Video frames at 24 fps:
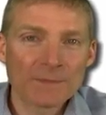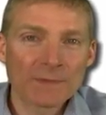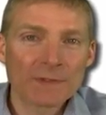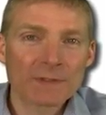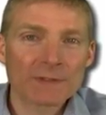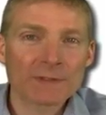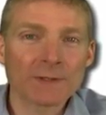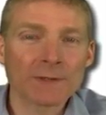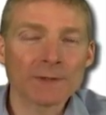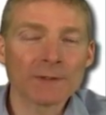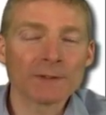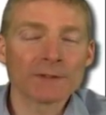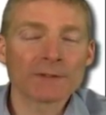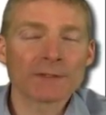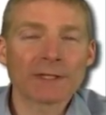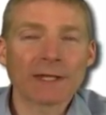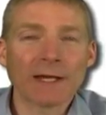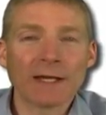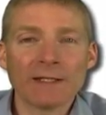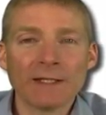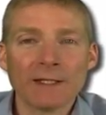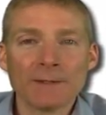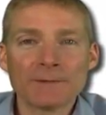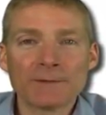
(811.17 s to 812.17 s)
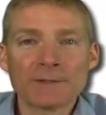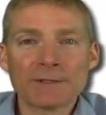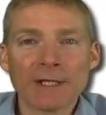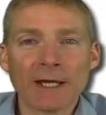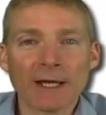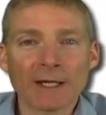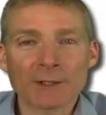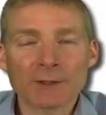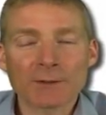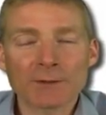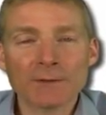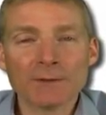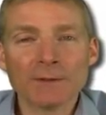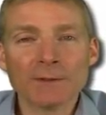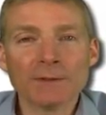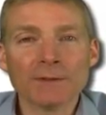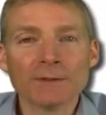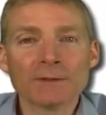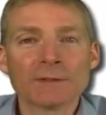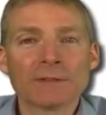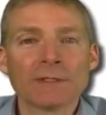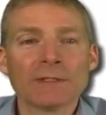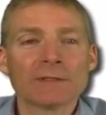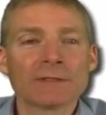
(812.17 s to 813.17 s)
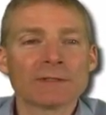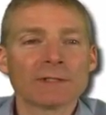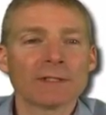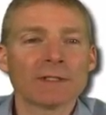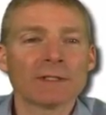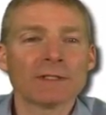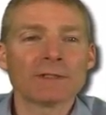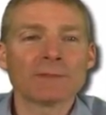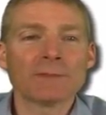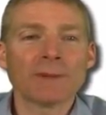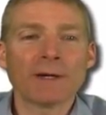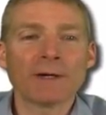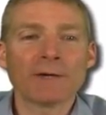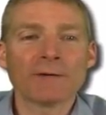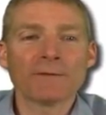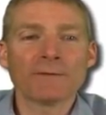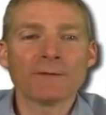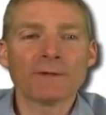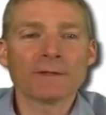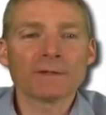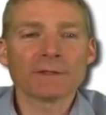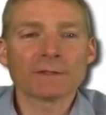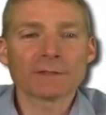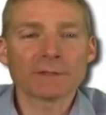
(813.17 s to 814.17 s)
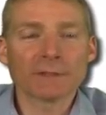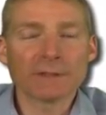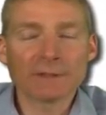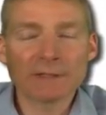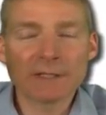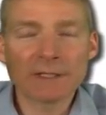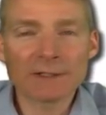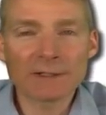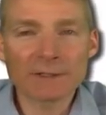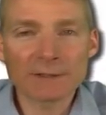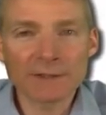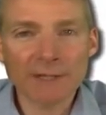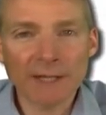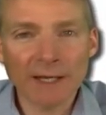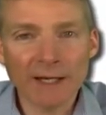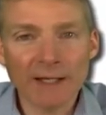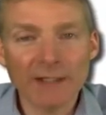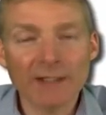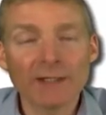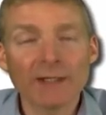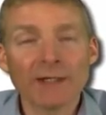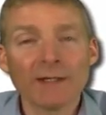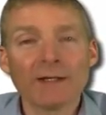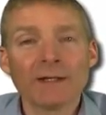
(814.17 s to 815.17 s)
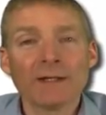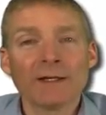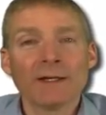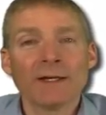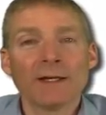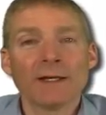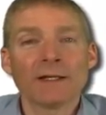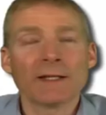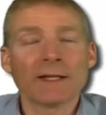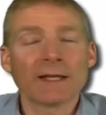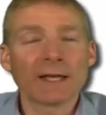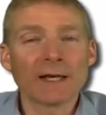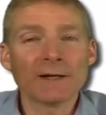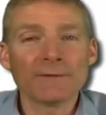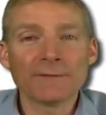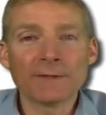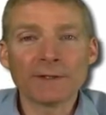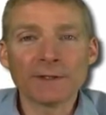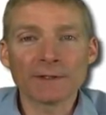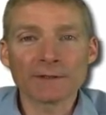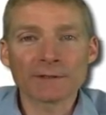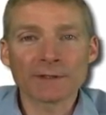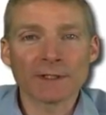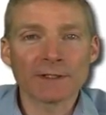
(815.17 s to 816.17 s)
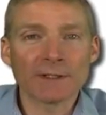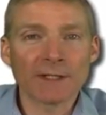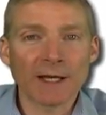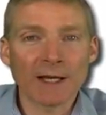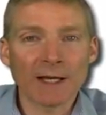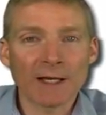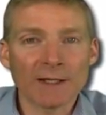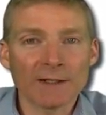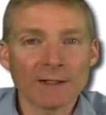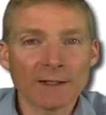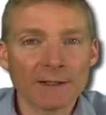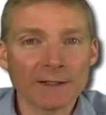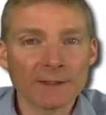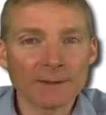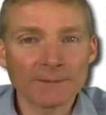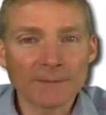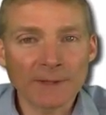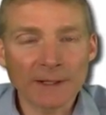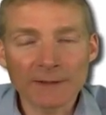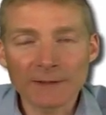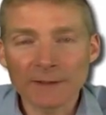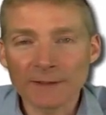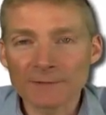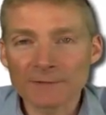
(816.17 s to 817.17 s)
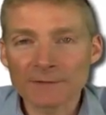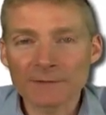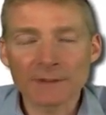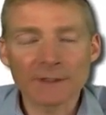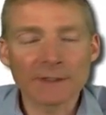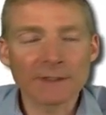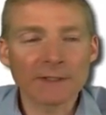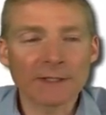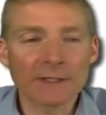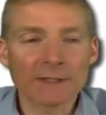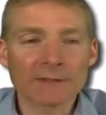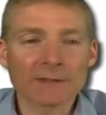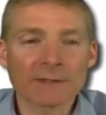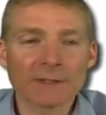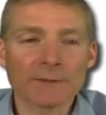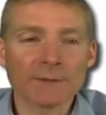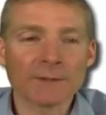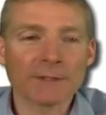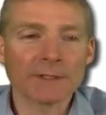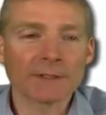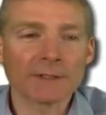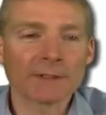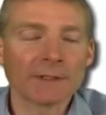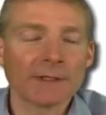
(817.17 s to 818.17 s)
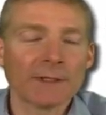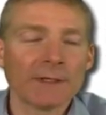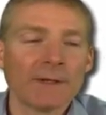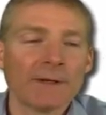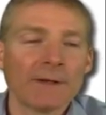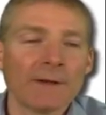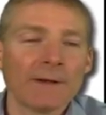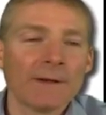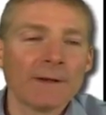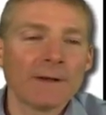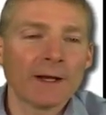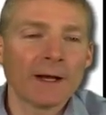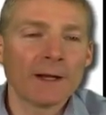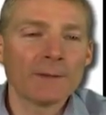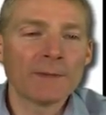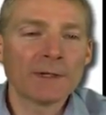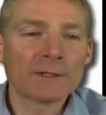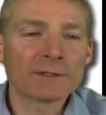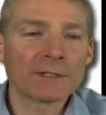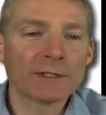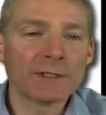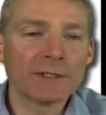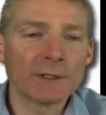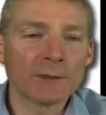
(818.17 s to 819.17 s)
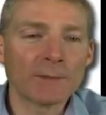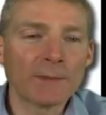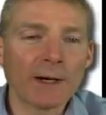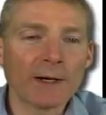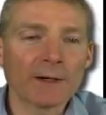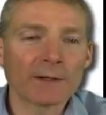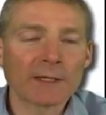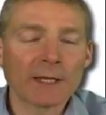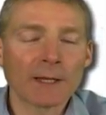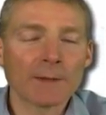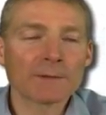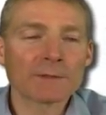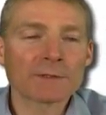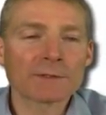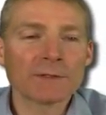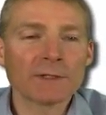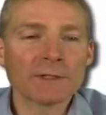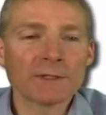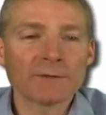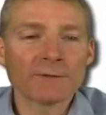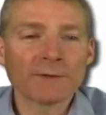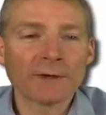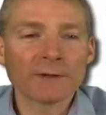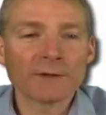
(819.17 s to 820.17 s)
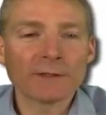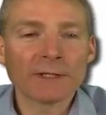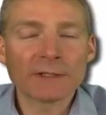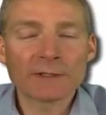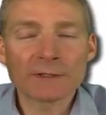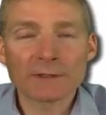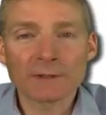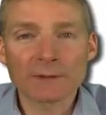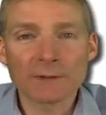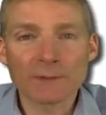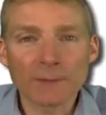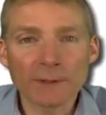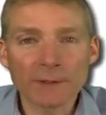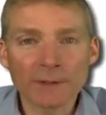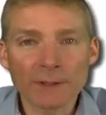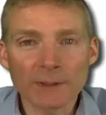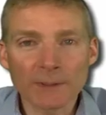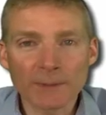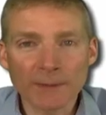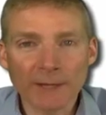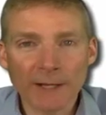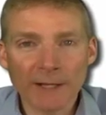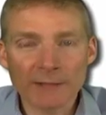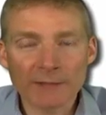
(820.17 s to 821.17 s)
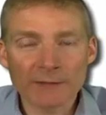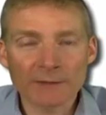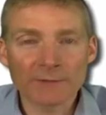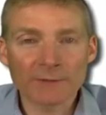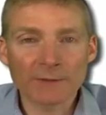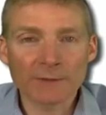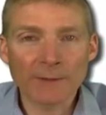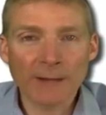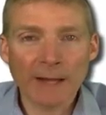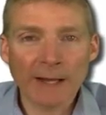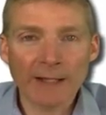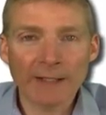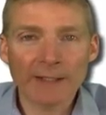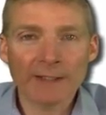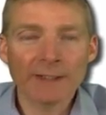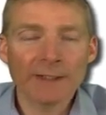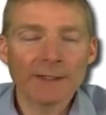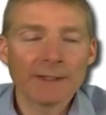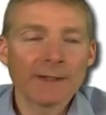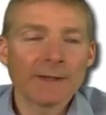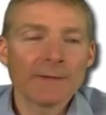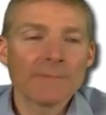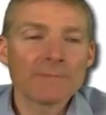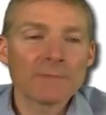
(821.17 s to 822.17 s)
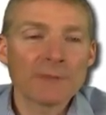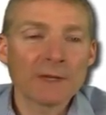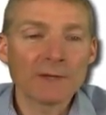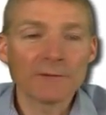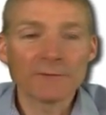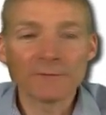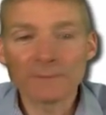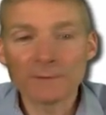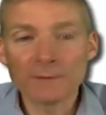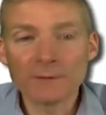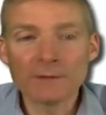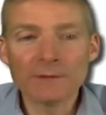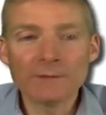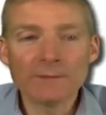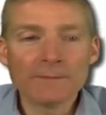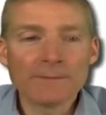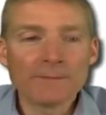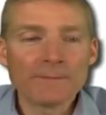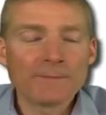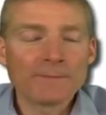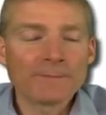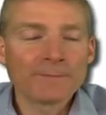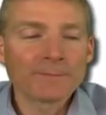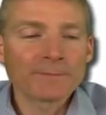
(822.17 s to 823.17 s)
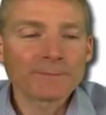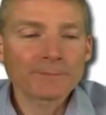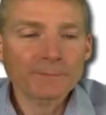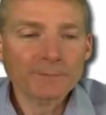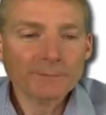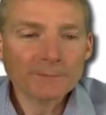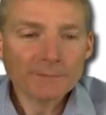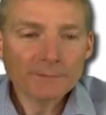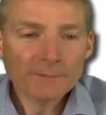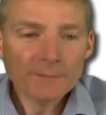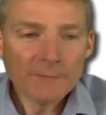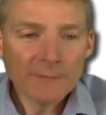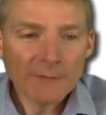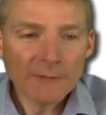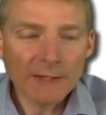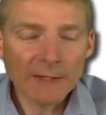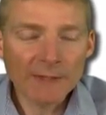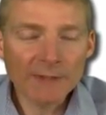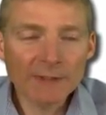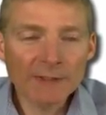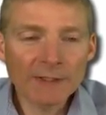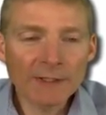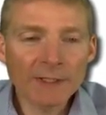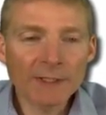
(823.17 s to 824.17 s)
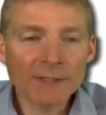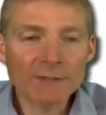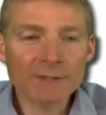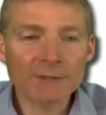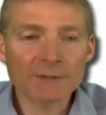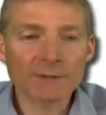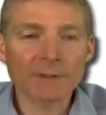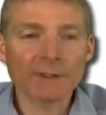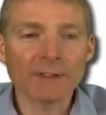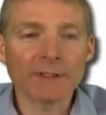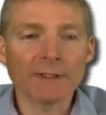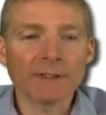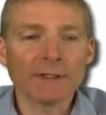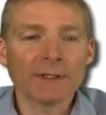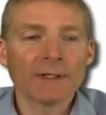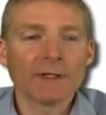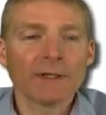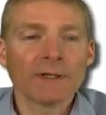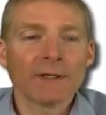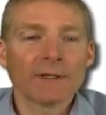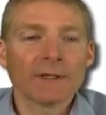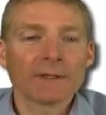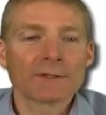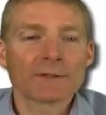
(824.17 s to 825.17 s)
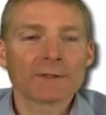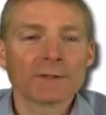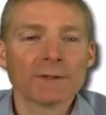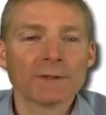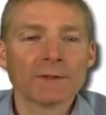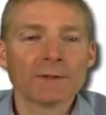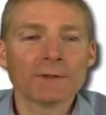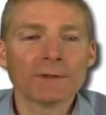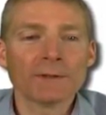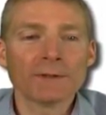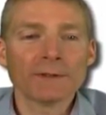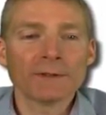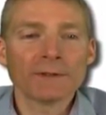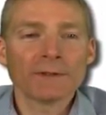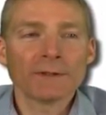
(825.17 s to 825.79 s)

So there's a guy named Jack Cruz. He studies biophysics and teaches that, and I got videos on that. I love studying that subject. I mentioned here biochemistry, the foundation of the building blocks of your body and food. And then history. So